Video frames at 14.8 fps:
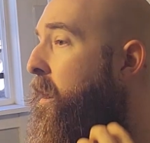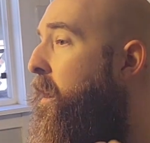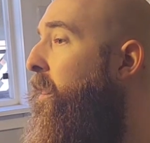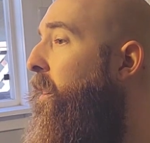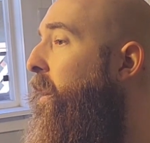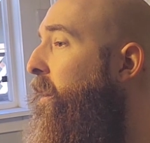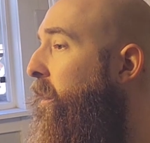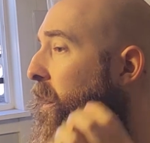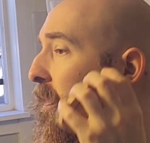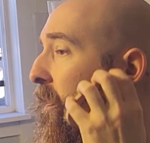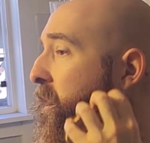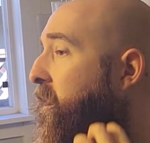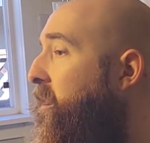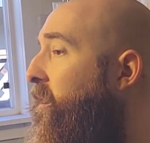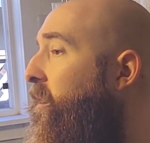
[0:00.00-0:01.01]
and then get
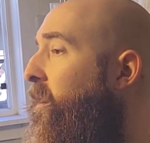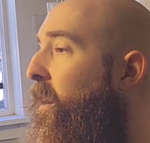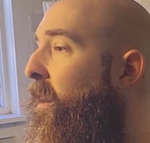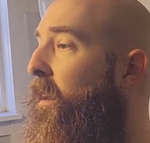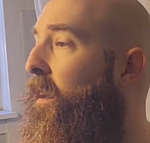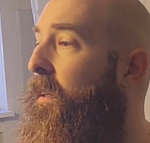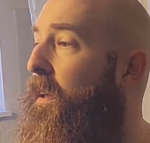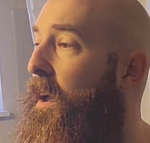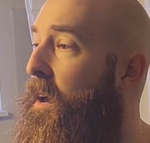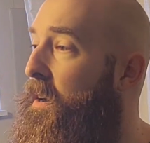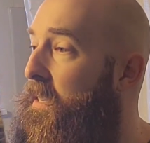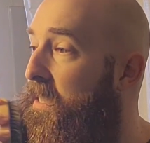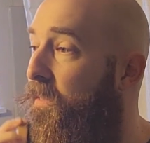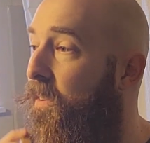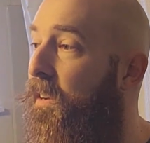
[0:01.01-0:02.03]
these
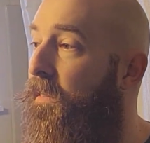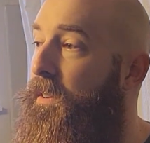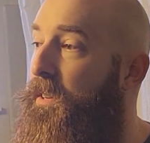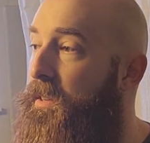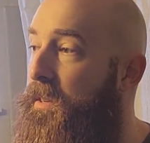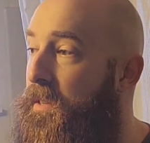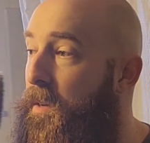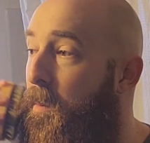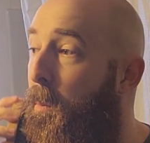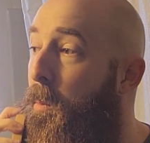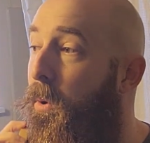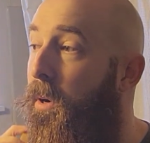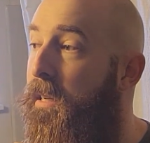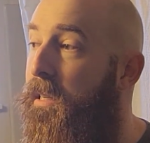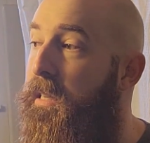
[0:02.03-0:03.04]
areas of emphasis on
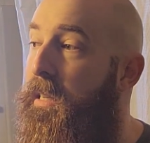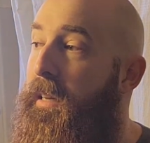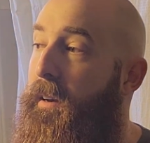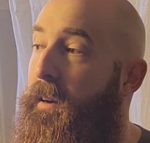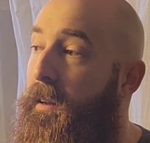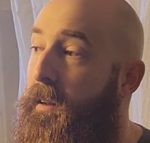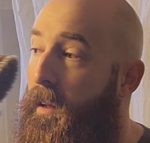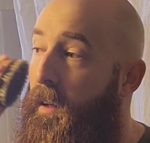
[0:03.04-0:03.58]
press in